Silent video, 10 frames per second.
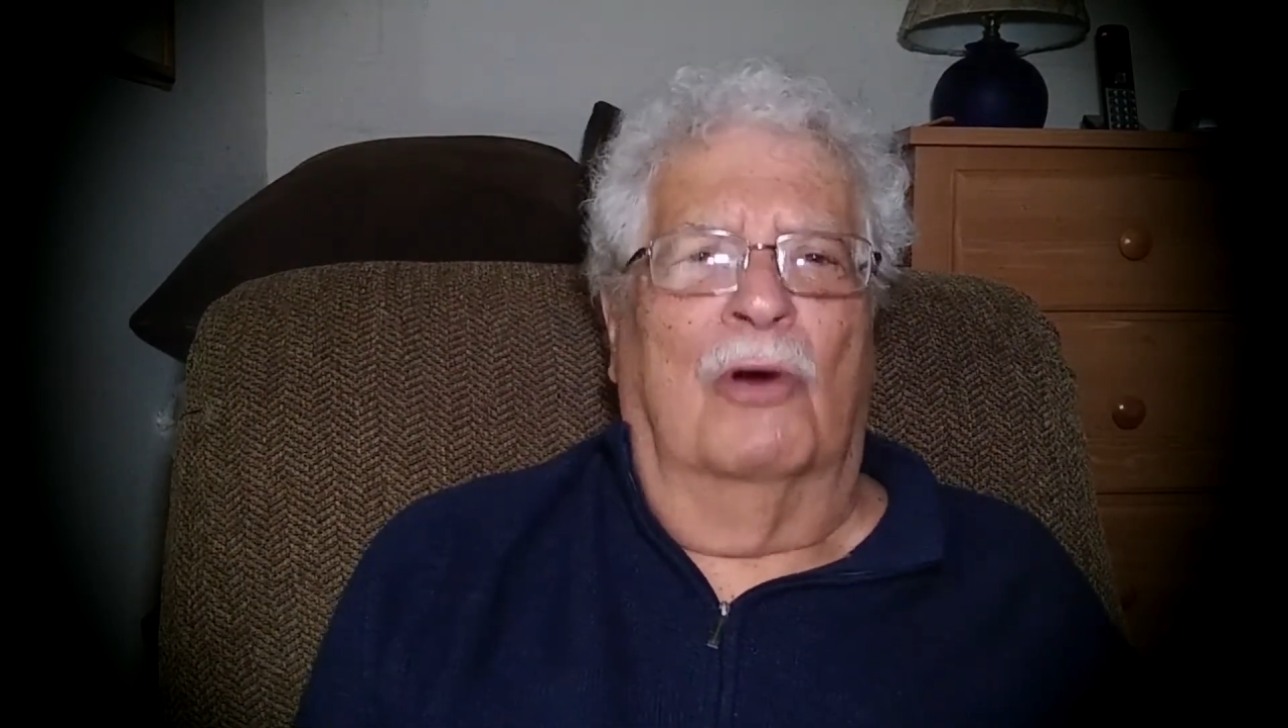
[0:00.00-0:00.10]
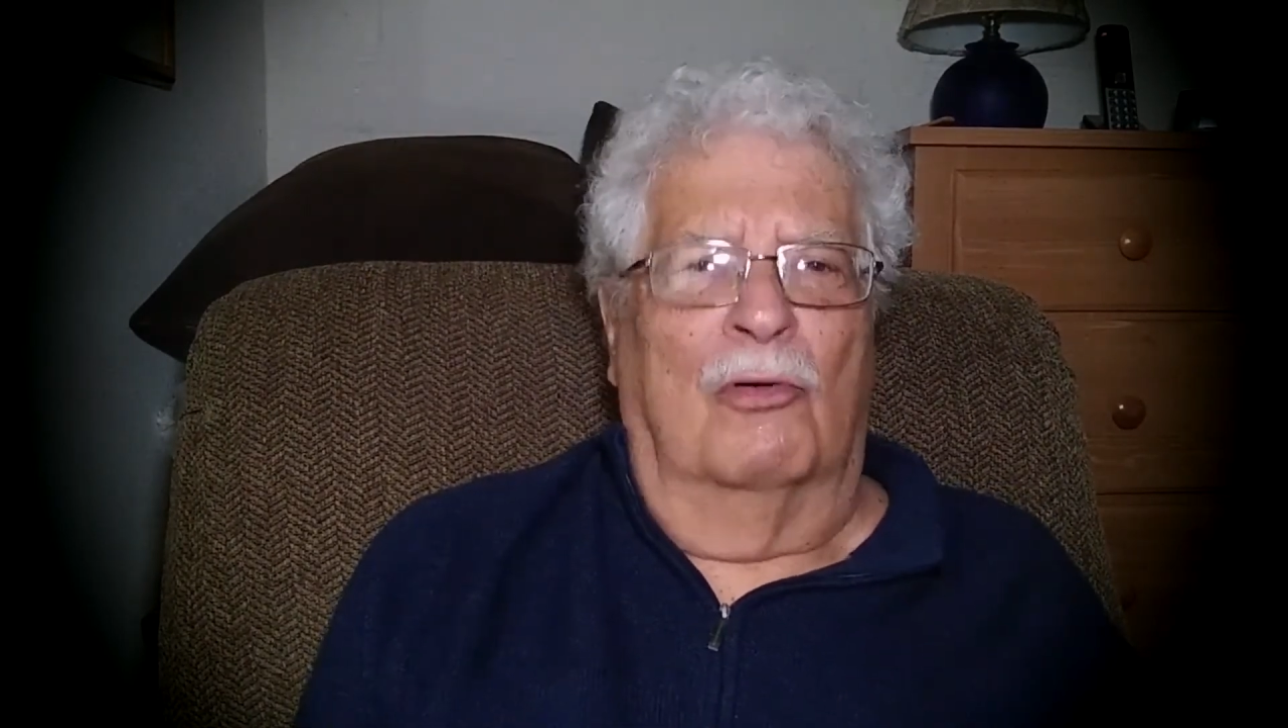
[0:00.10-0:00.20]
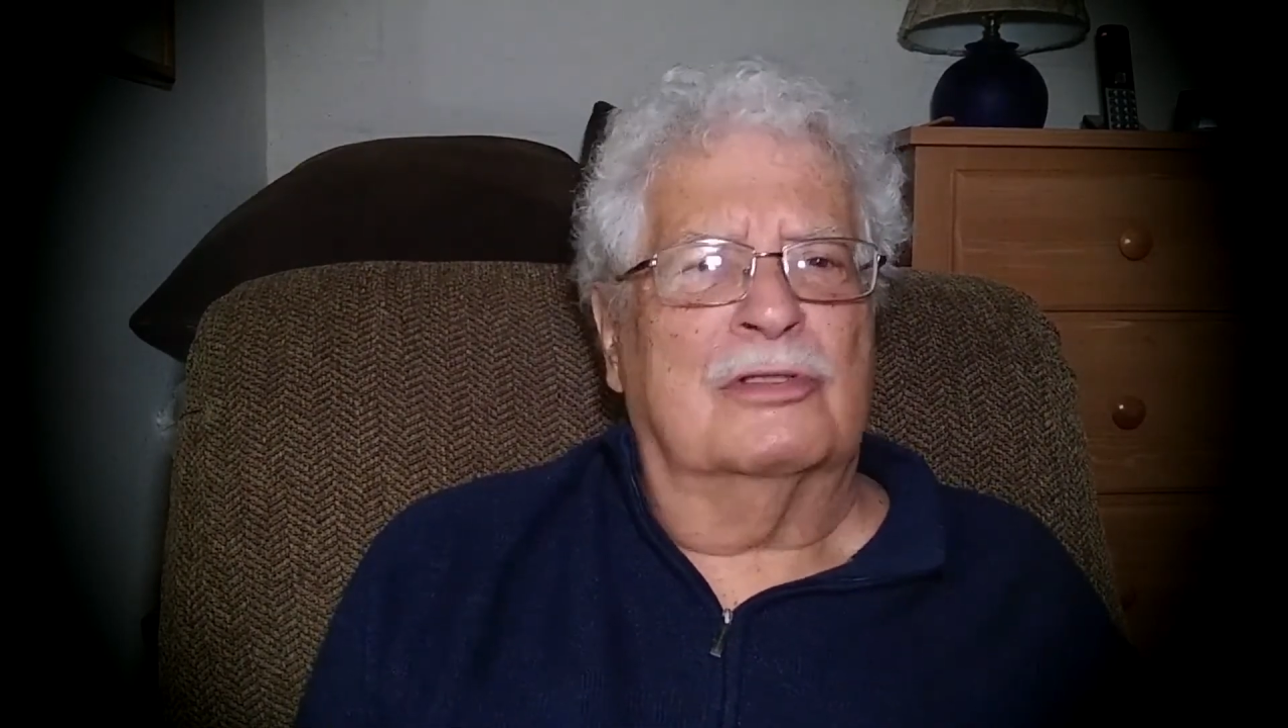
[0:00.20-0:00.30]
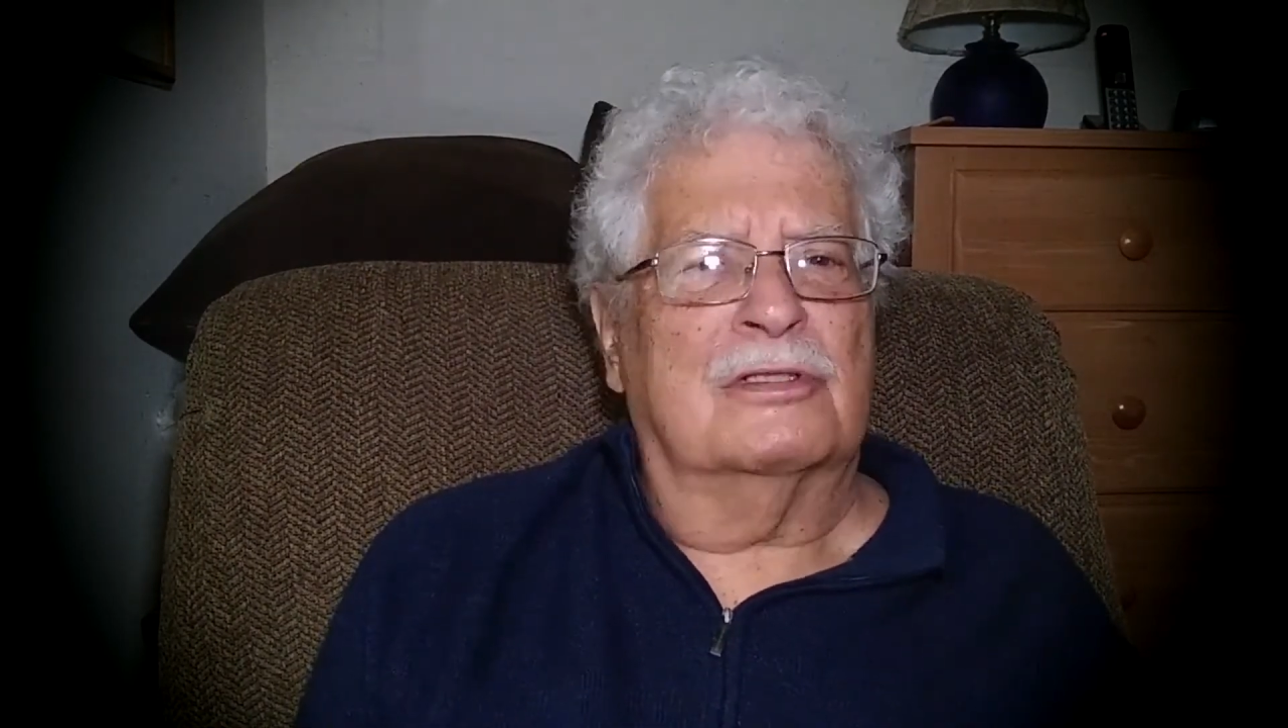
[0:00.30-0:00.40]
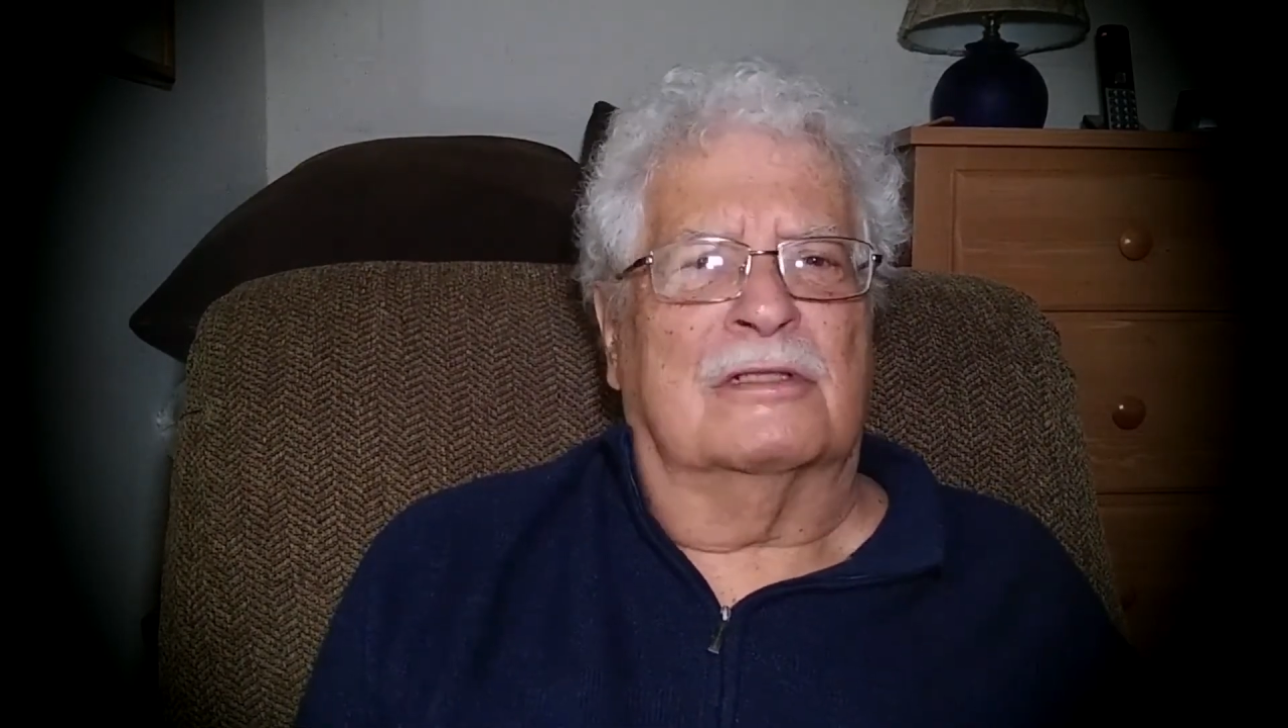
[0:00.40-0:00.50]

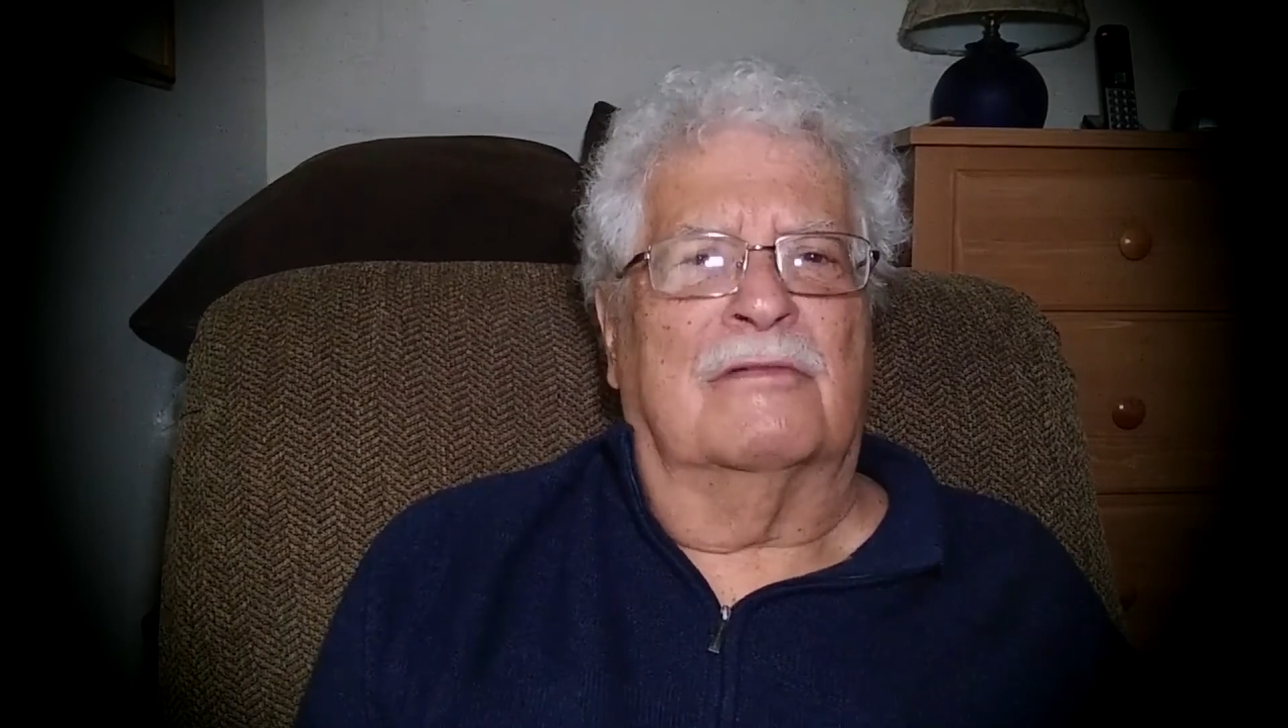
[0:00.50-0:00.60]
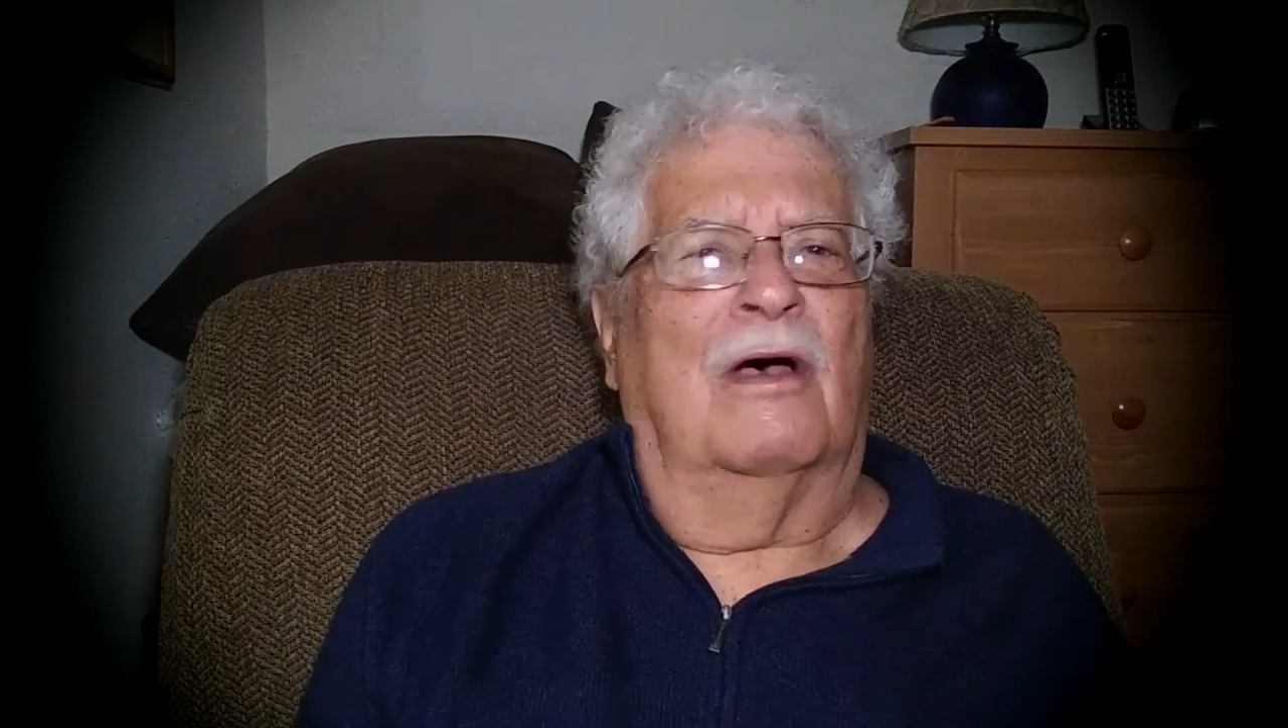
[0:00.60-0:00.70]
most